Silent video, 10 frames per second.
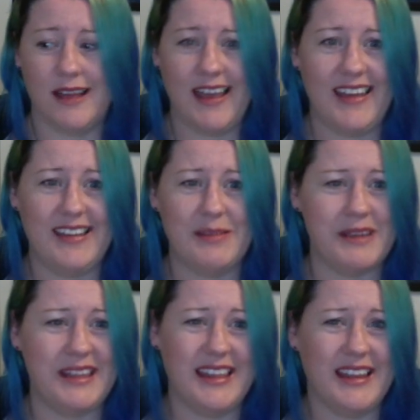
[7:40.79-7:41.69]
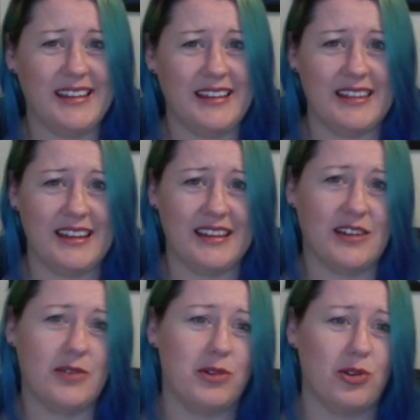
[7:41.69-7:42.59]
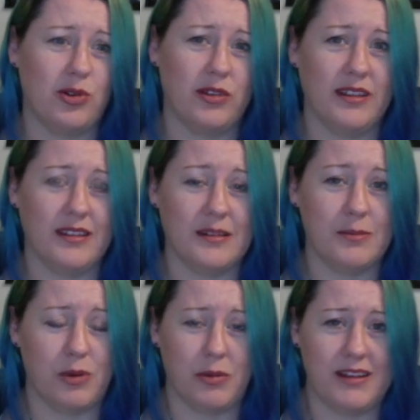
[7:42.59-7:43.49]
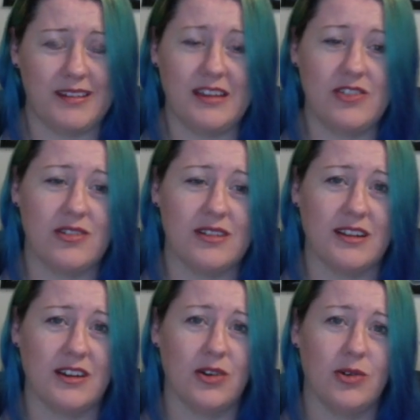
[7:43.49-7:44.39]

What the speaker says: hey, he's been there, done that, dealt with all of this probably centuries ago.